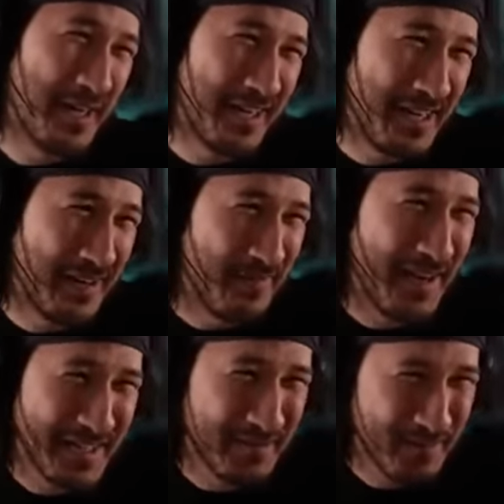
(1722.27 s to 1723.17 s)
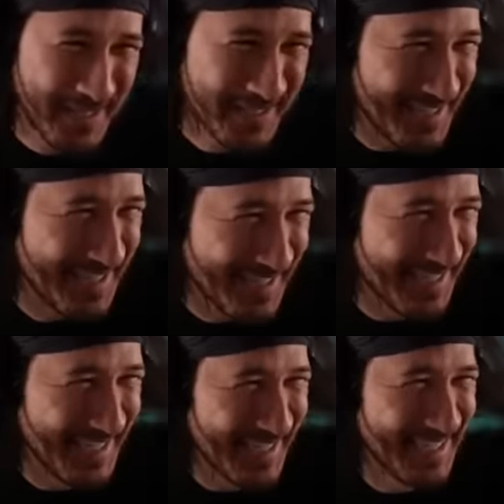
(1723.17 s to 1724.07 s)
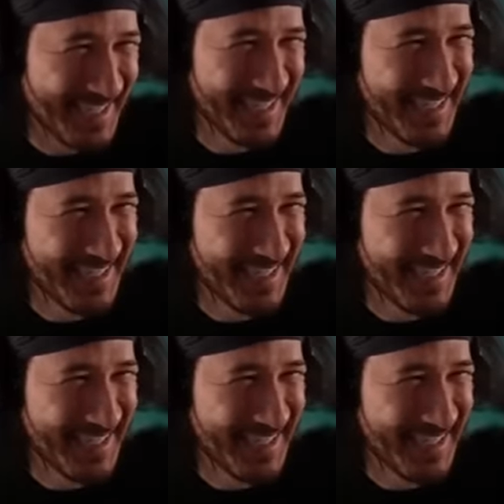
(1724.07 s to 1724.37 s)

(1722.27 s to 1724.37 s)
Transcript: What an Jesus investment! Christ!